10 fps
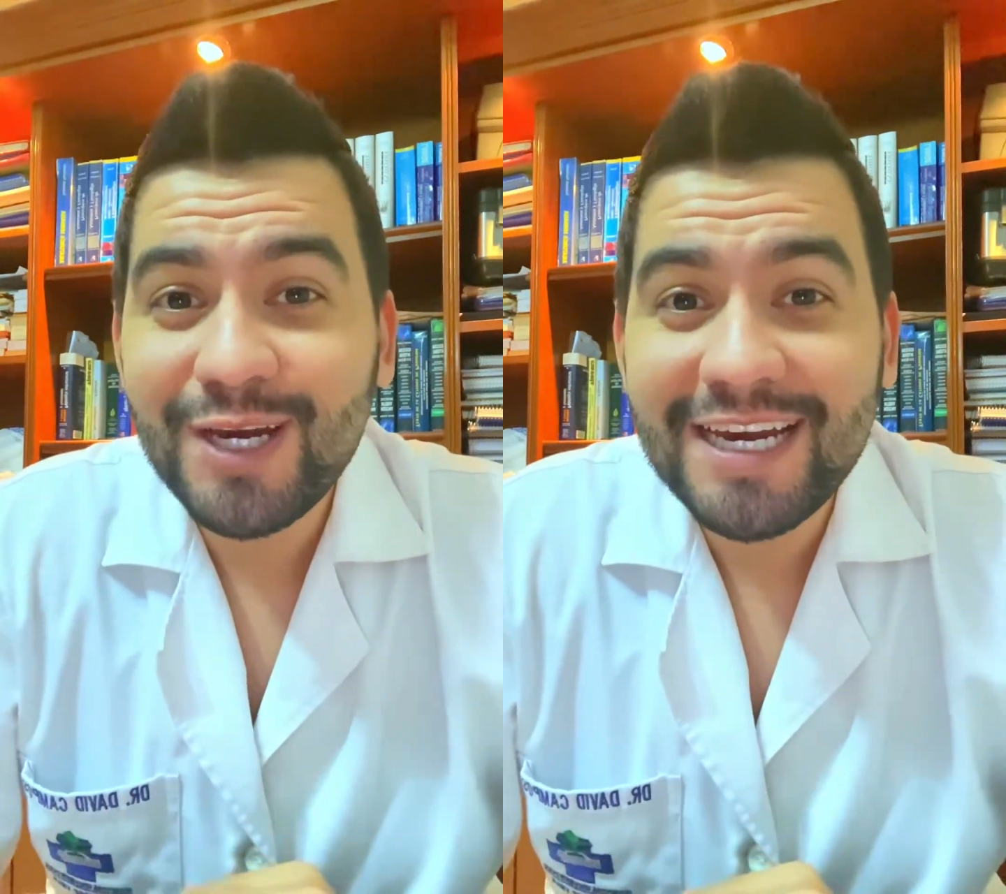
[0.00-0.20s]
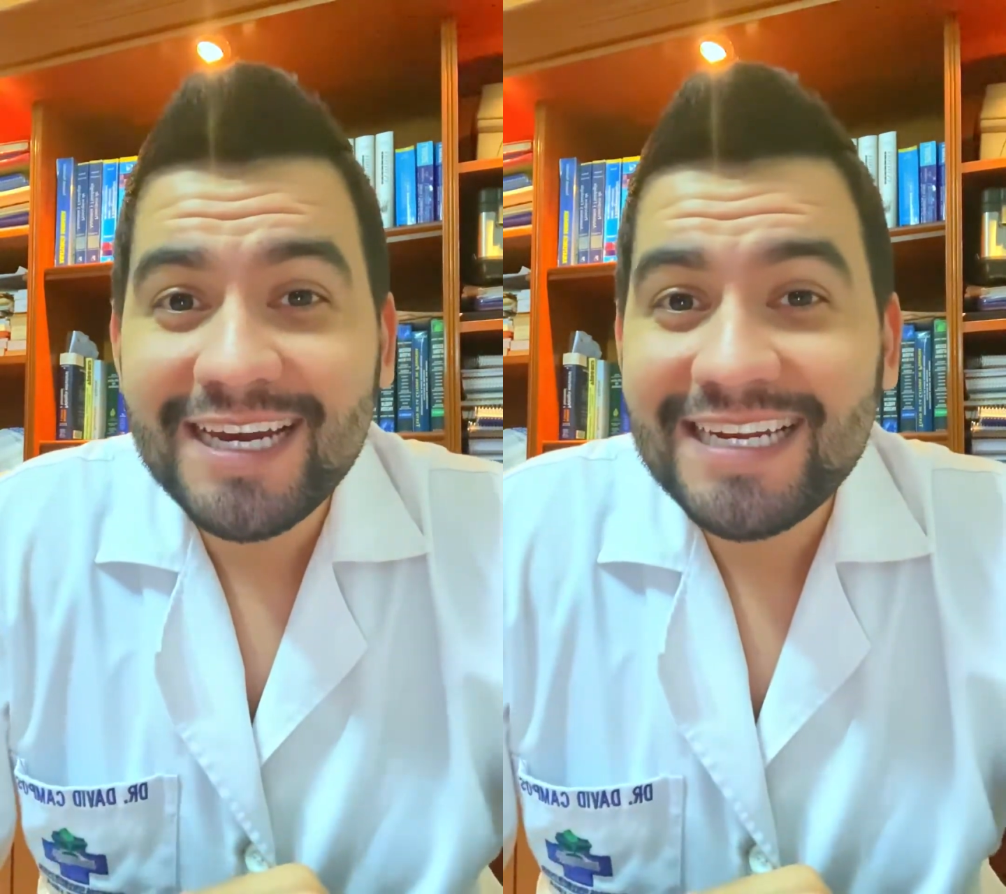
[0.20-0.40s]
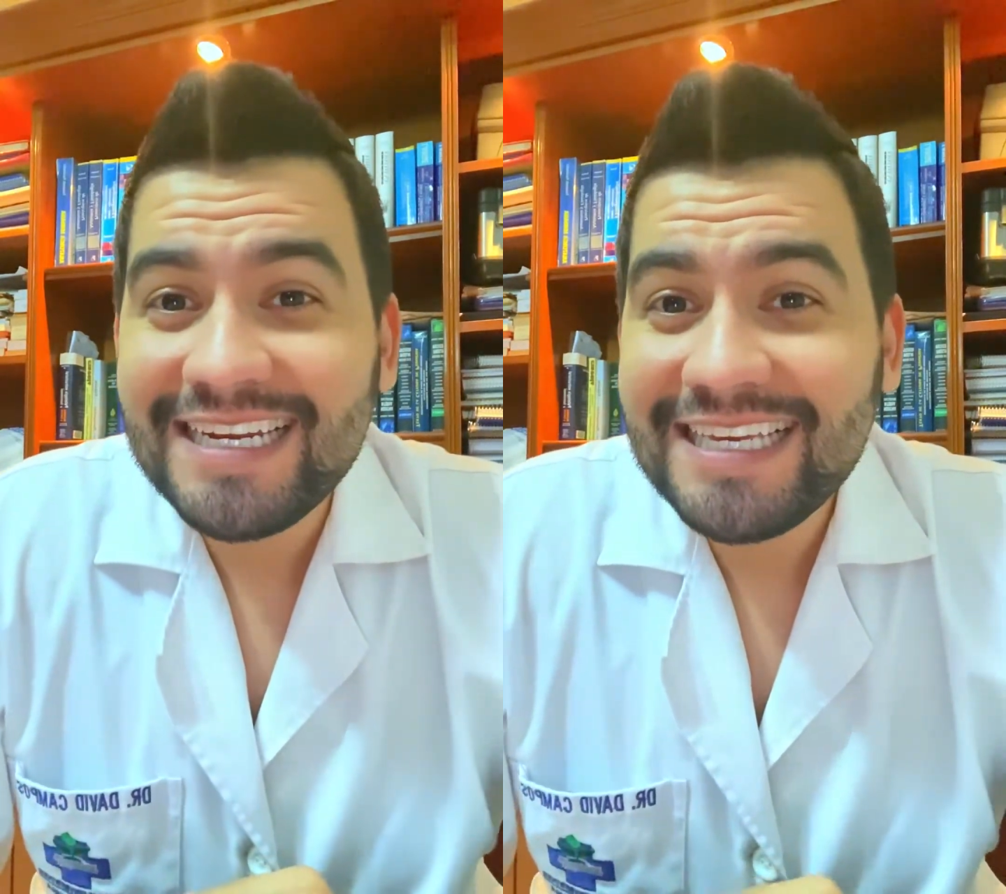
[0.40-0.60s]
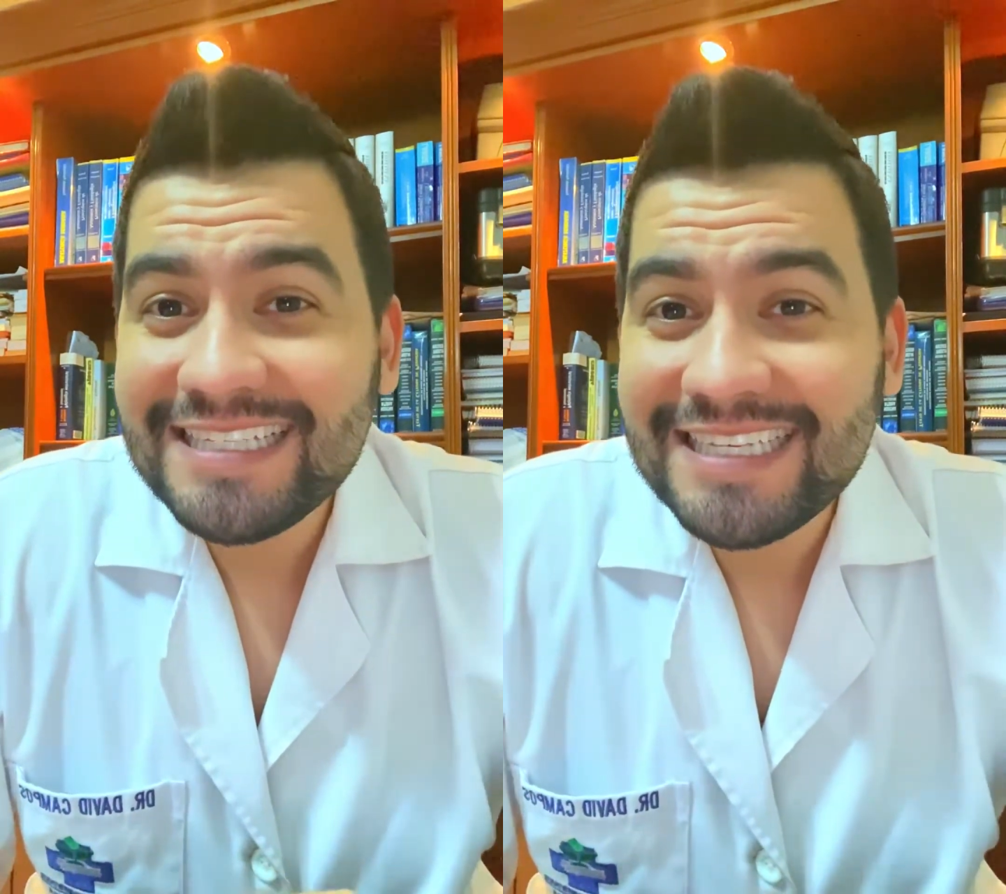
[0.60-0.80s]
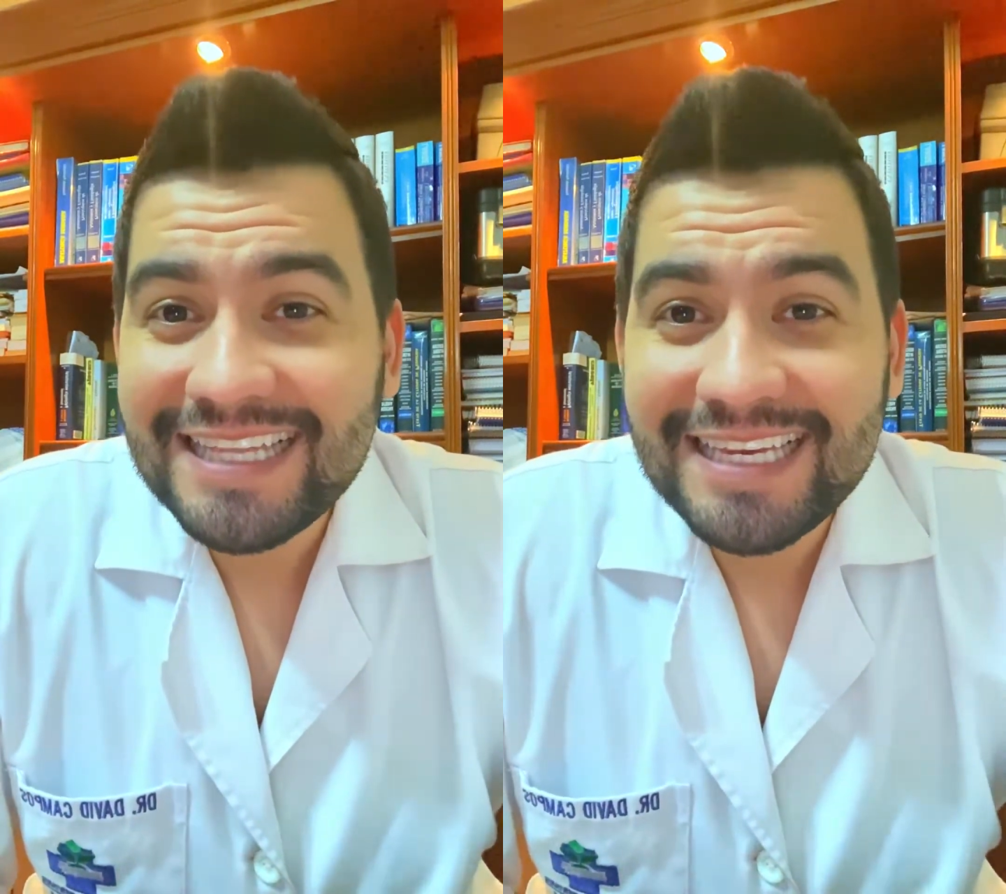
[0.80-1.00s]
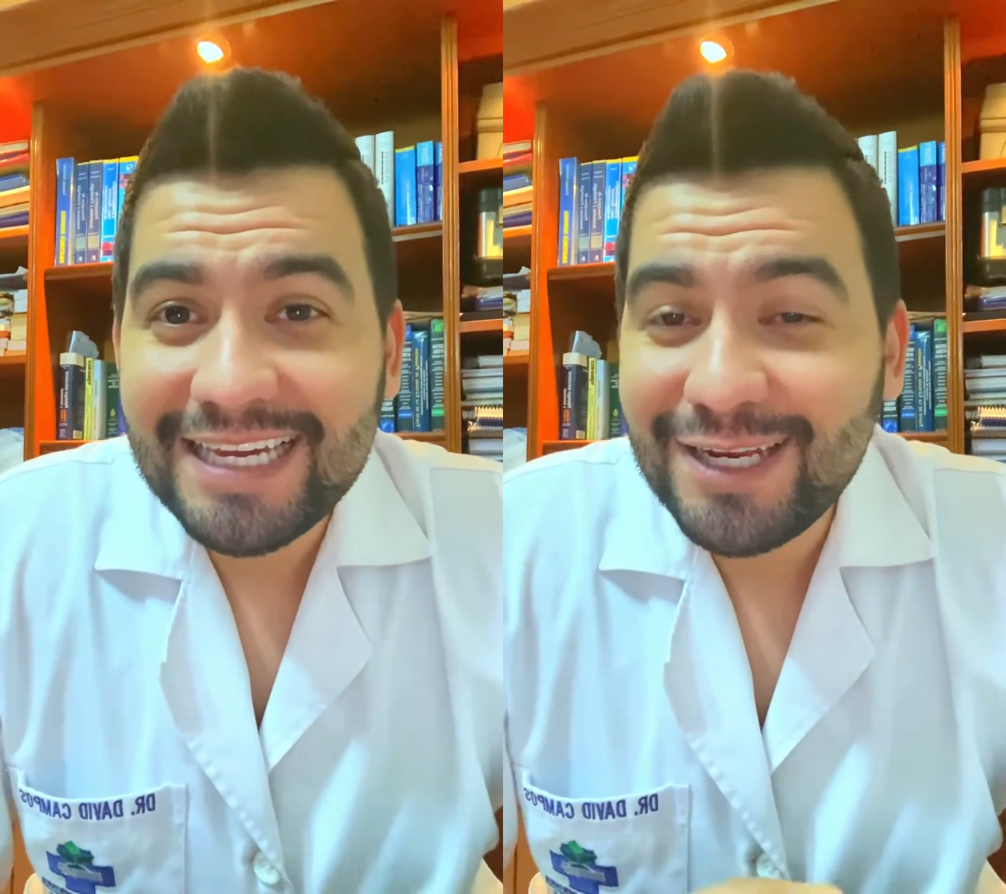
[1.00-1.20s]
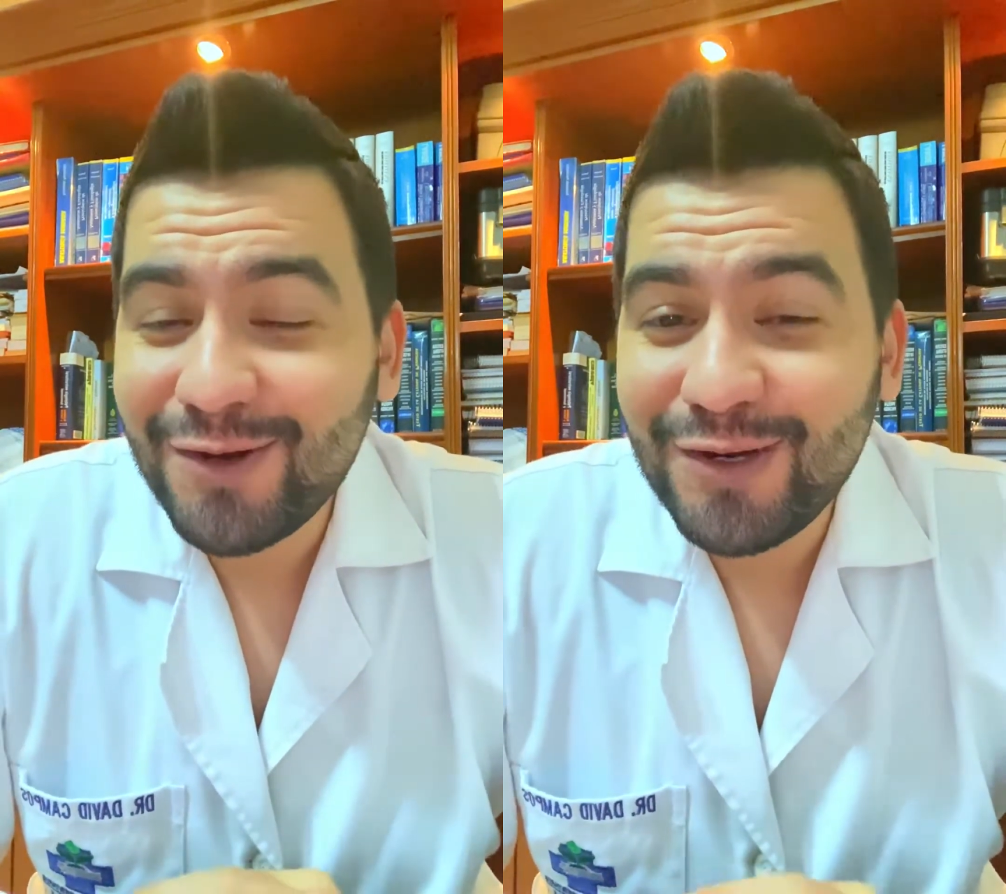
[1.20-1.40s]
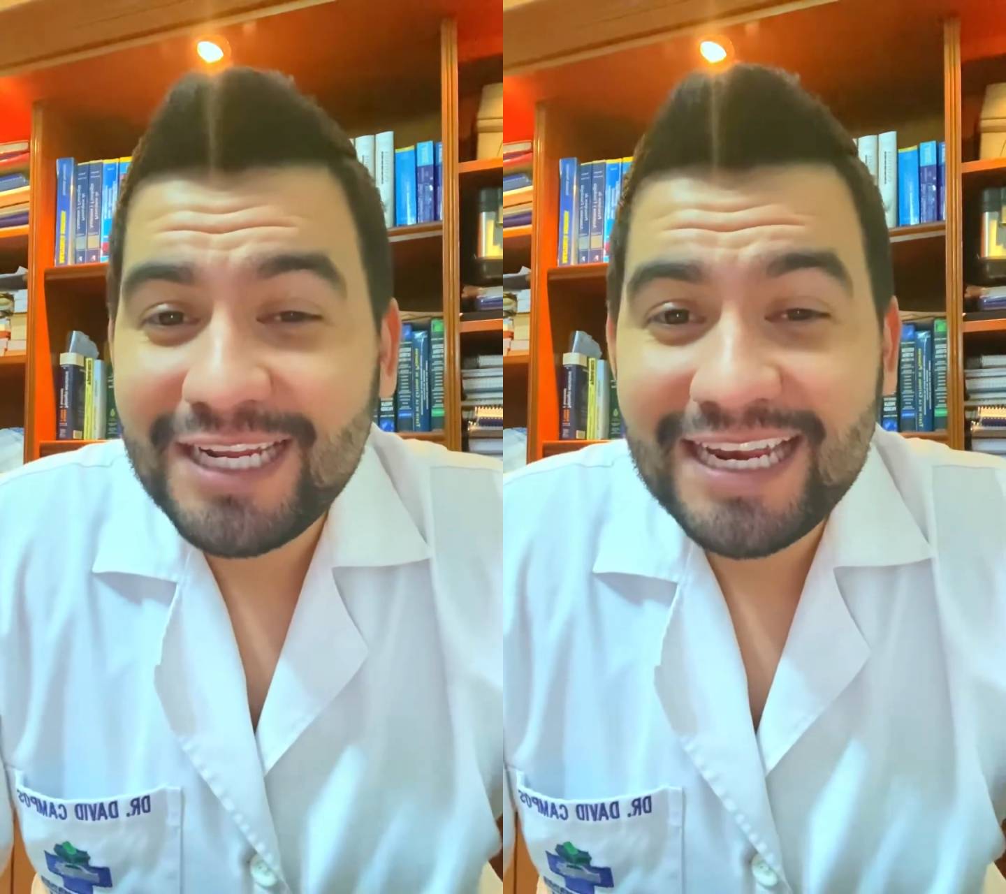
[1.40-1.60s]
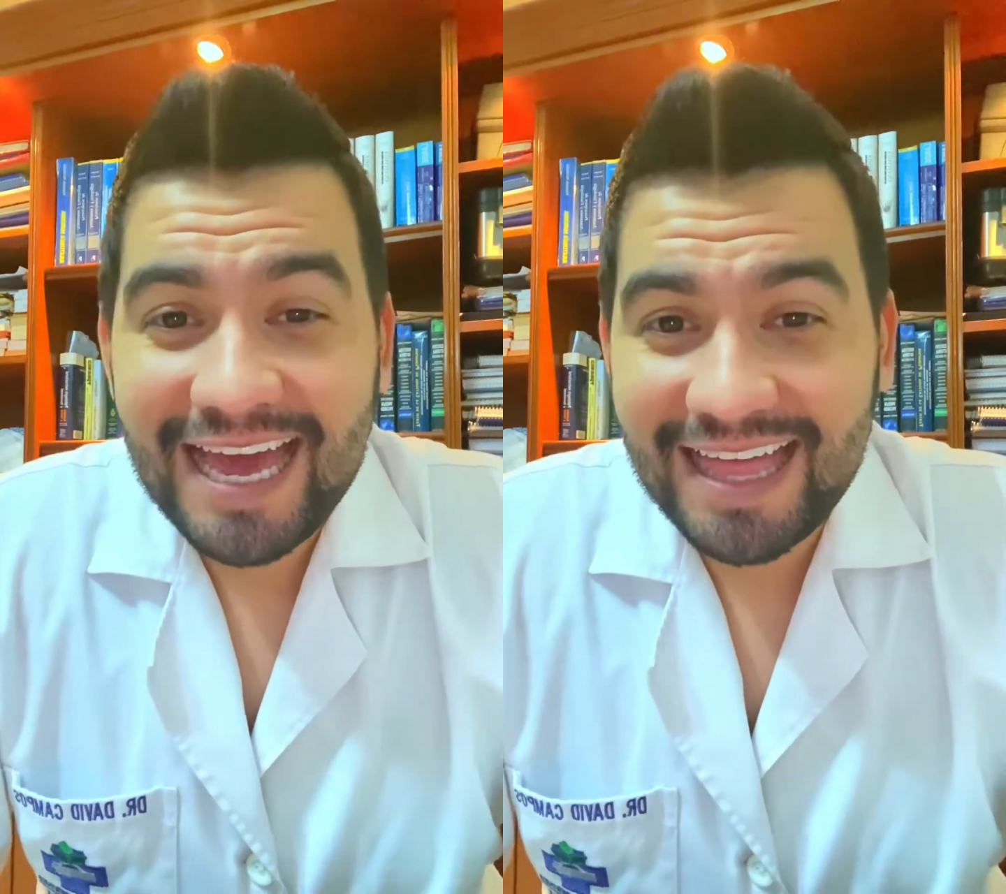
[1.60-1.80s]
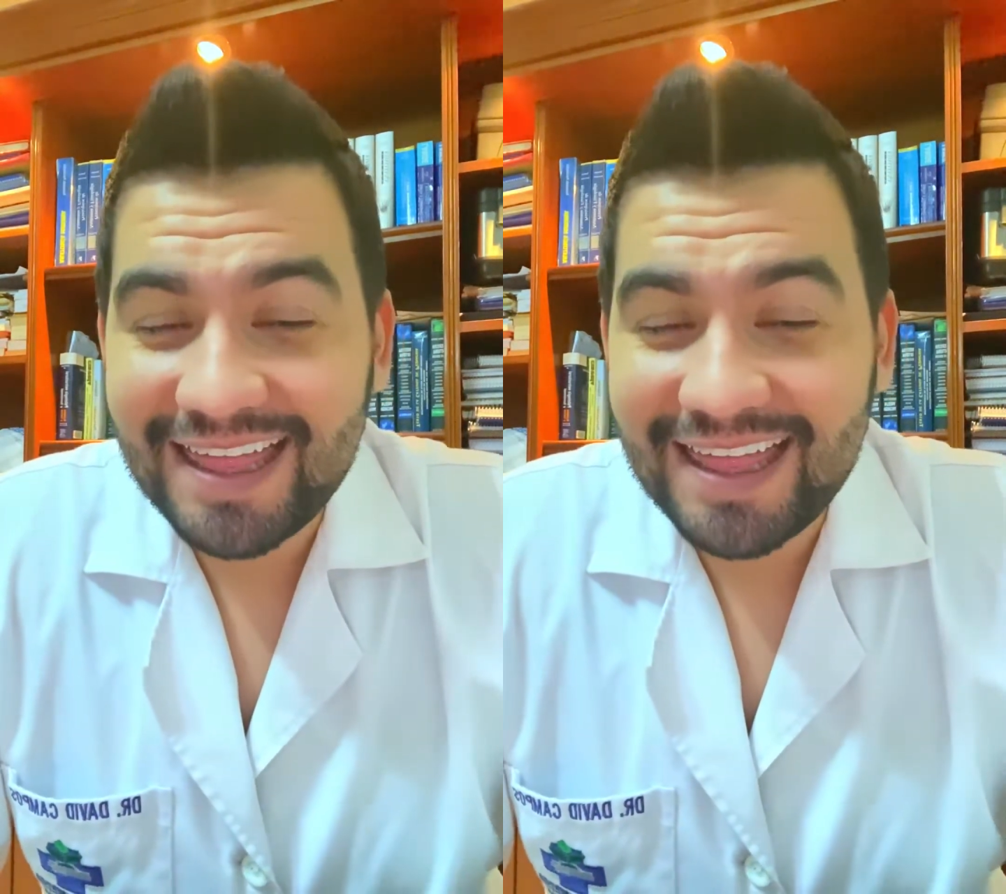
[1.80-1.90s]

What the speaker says: digested, or anything like that.